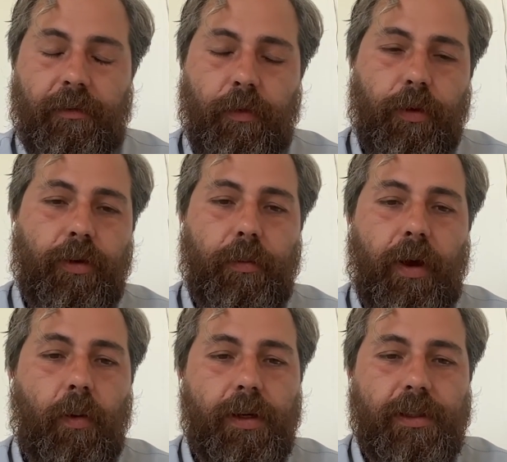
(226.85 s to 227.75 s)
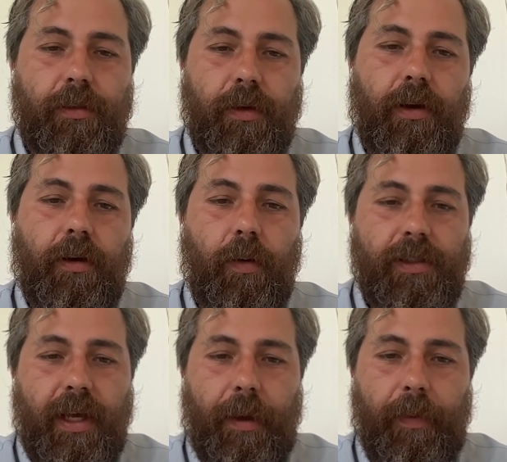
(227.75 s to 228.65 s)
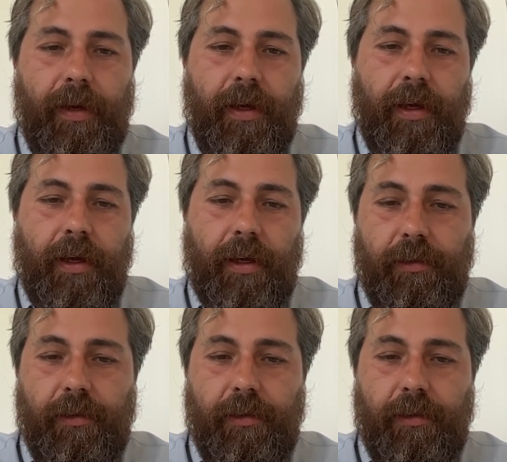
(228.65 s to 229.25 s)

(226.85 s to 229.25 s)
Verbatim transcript: for you about what's going on what's happening uh,